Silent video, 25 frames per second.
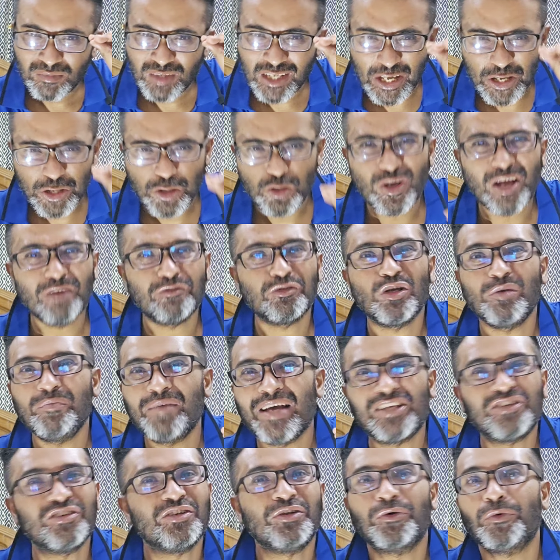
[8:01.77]
you have to
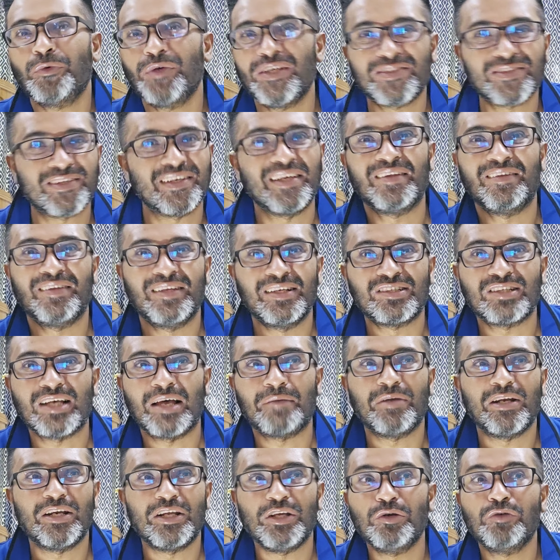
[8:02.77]
imagine your whiskey in this. I
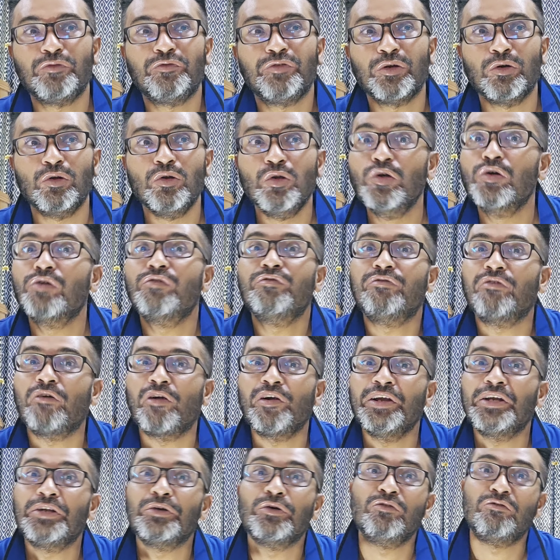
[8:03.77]
mean, if you look
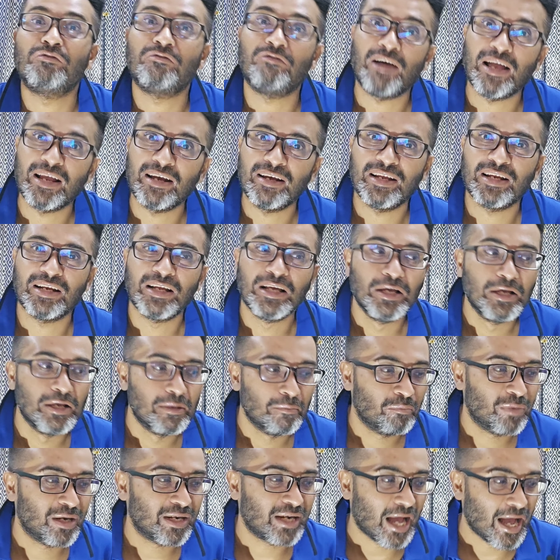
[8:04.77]
for it, you'll find it
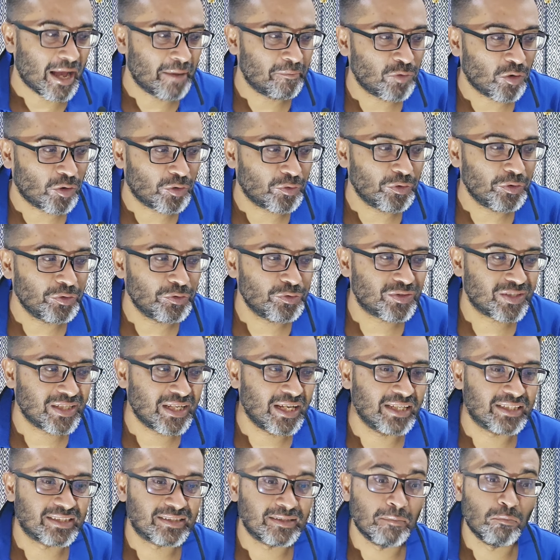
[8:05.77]
but i'm not going to say
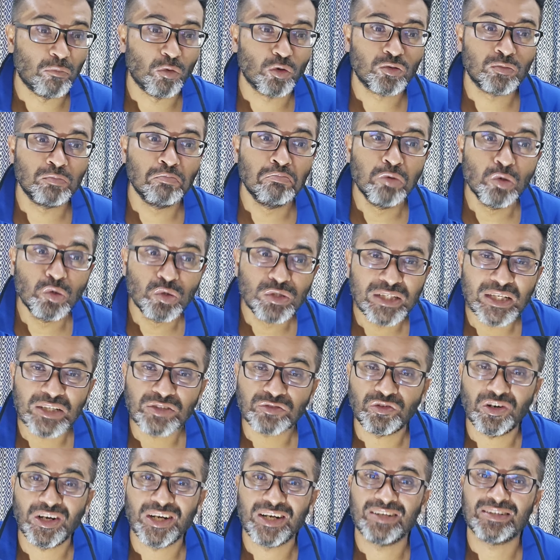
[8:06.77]
it's the most
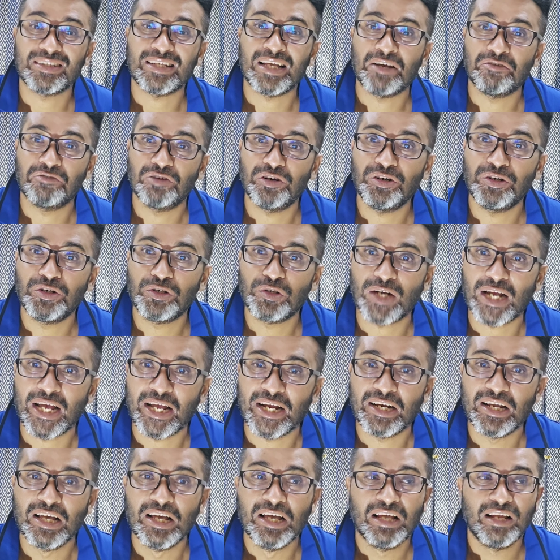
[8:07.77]
booziest fragrance i ever
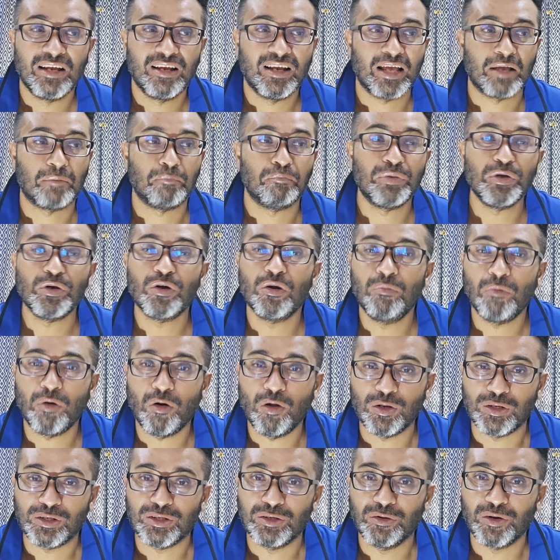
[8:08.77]
tried like pure
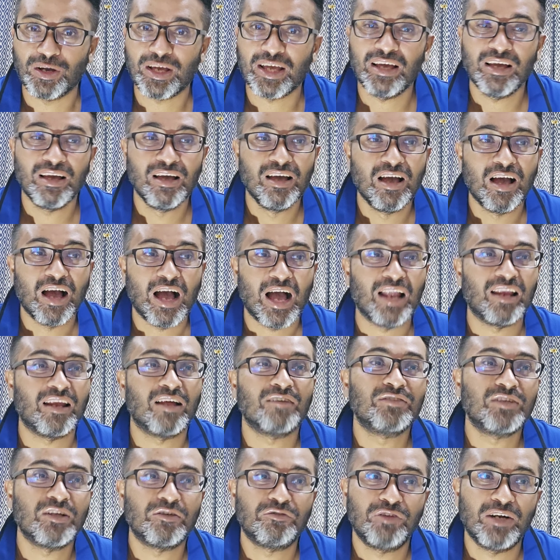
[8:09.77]
malt okay i
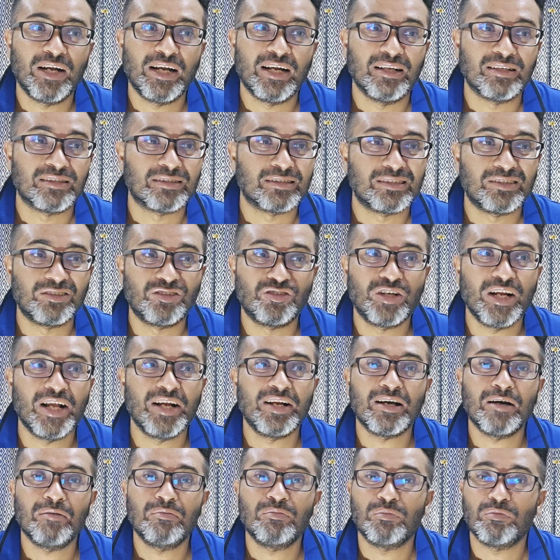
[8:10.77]
love that fragrance straight
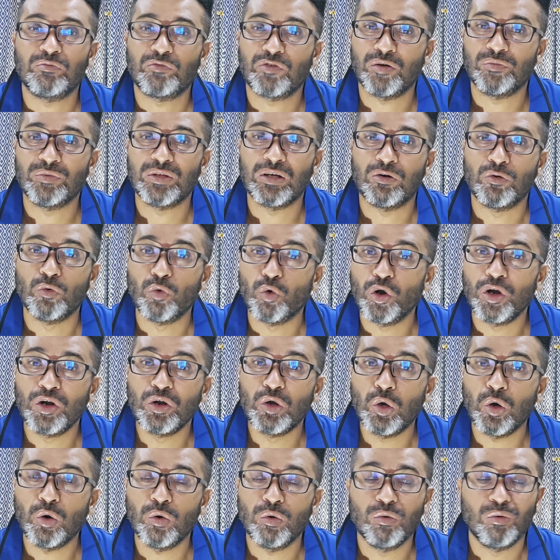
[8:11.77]
up from the word
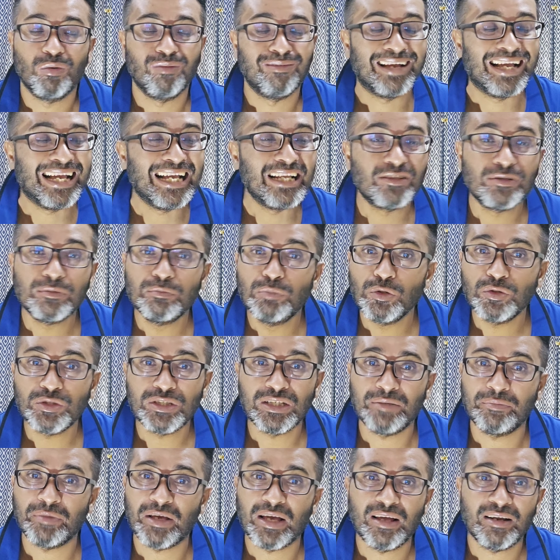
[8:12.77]
go it's
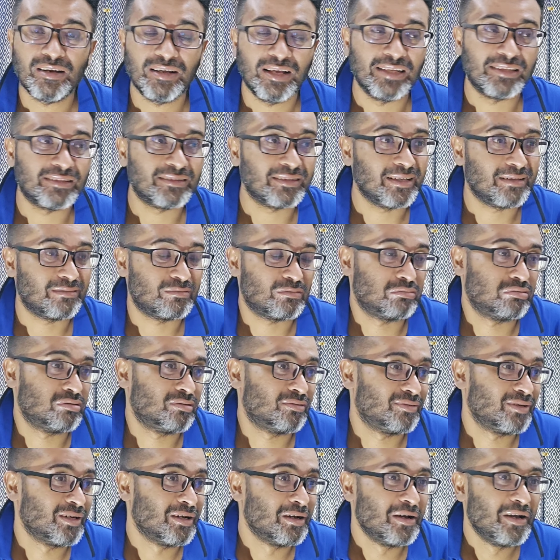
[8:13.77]
boozy man it's it's
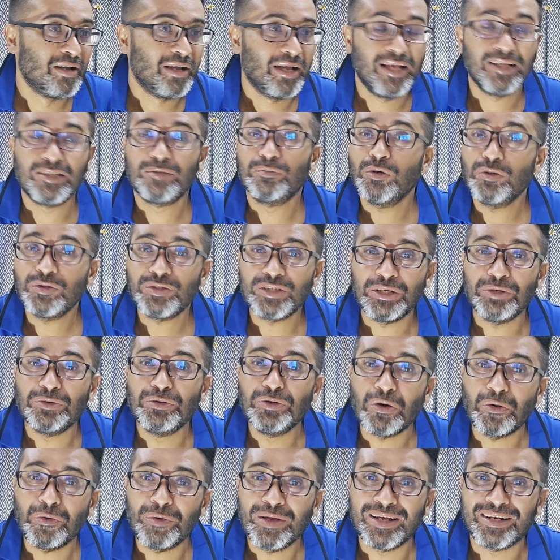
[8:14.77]
it's boozy you
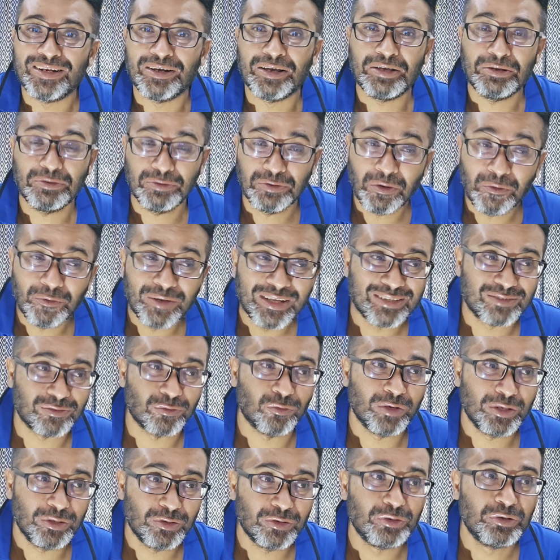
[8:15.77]
know it you know it
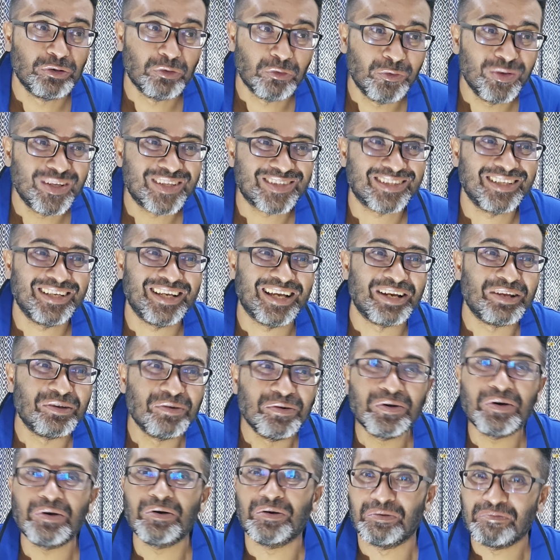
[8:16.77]
you you whiskey and you
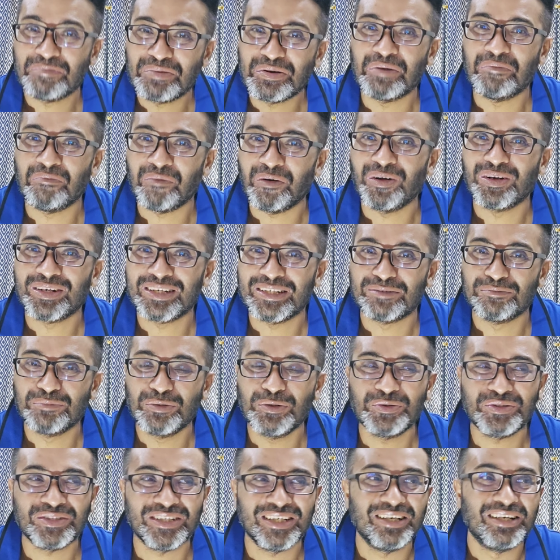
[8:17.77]
know pure malt is
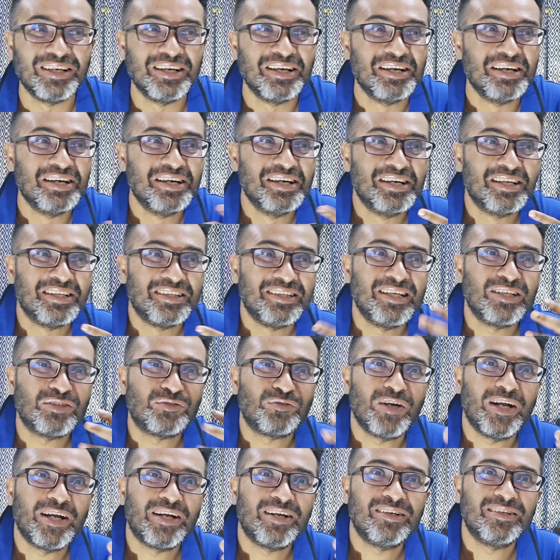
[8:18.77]
boozy this
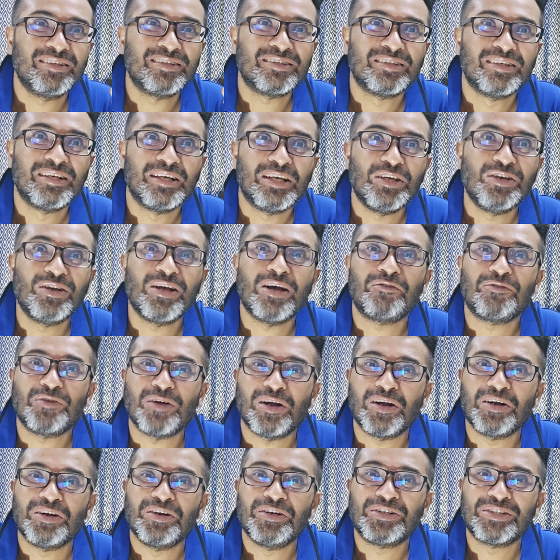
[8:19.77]
fragrance you have to
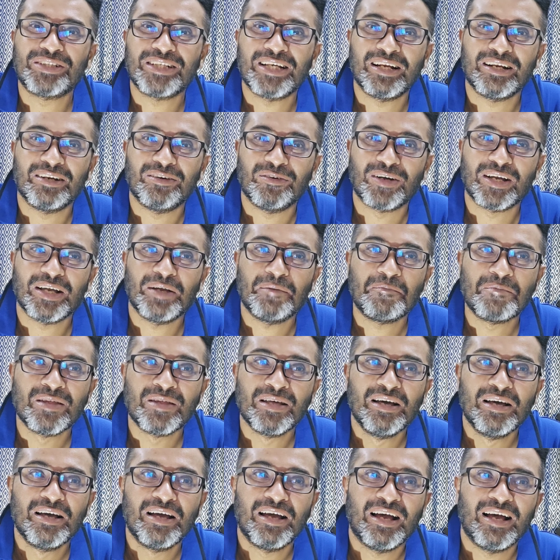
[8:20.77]
understand okay
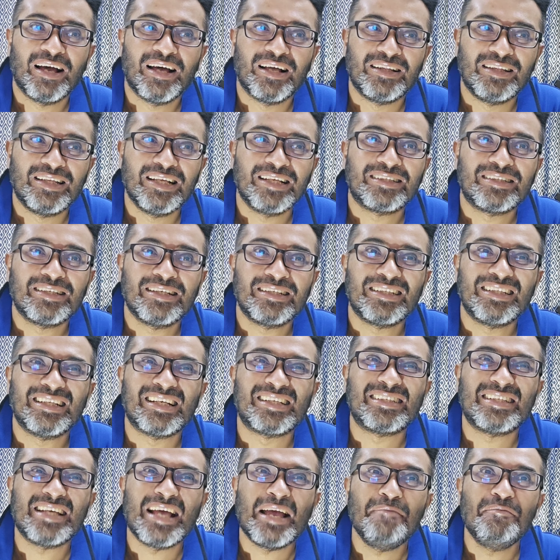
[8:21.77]
uh, this is in the
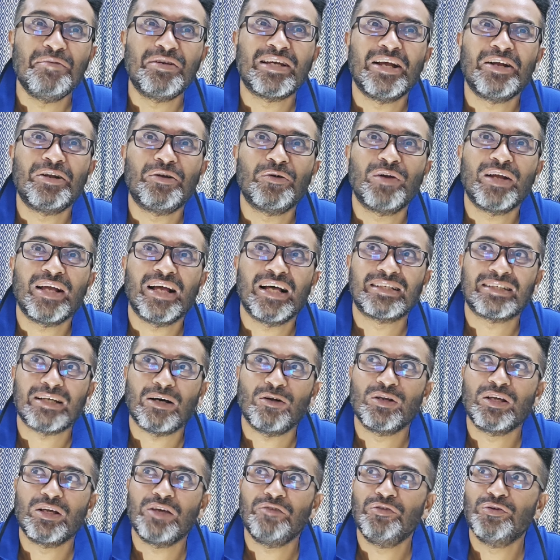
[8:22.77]
same territory as
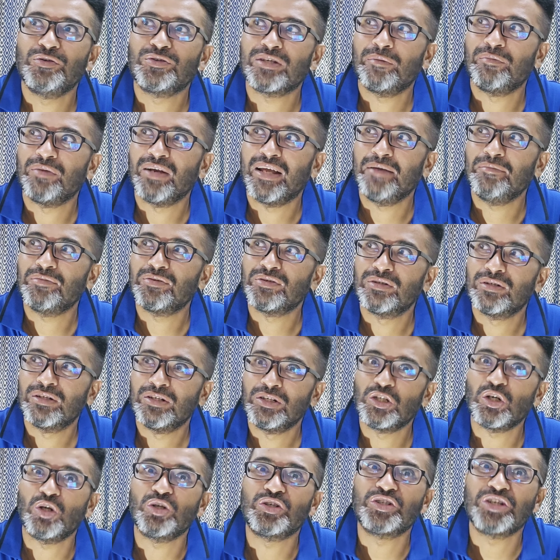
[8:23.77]
I'll give you some names.
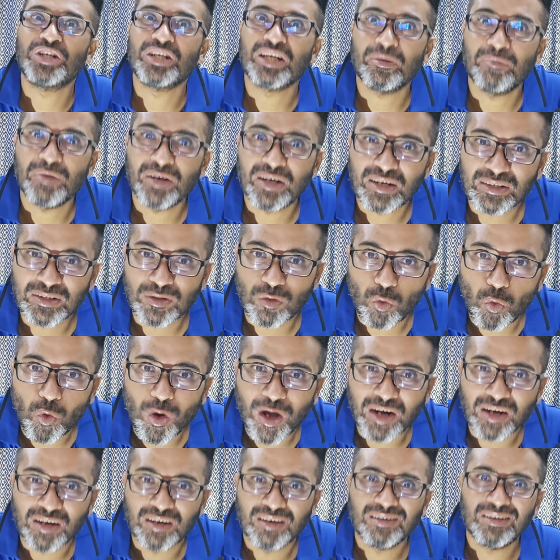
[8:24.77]
Dolce & Gabbana, the
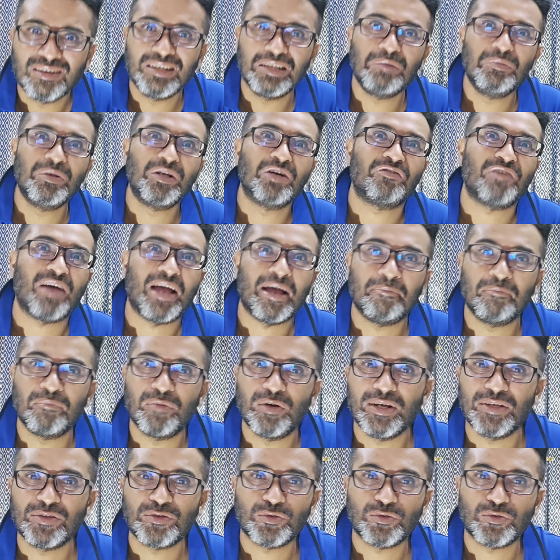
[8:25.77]
one. A little bit of ambery